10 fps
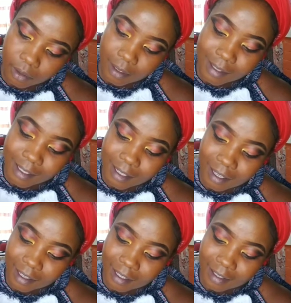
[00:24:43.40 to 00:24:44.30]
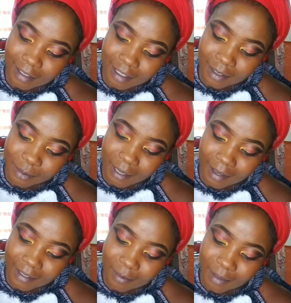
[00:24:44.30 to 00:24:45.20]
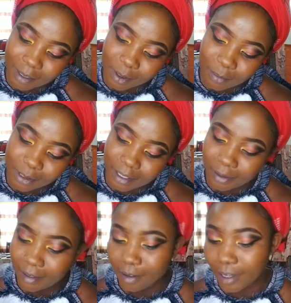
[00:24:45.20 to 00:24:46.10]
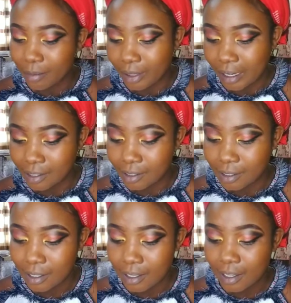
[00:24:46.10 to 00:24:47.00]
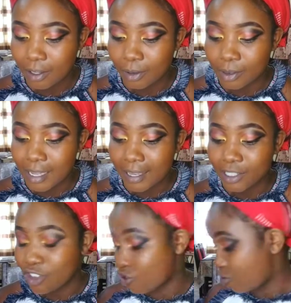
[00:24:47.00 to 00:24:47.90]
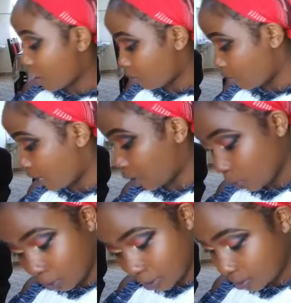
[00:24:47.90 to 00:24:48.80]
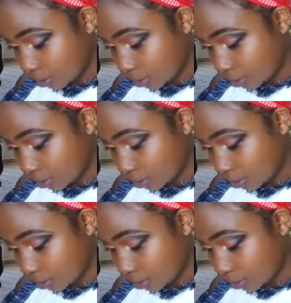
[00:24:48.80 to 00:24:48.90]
This is another thing that gives me a hard time. That's why mostly you'll never find me with lashes, because I struggle a lot.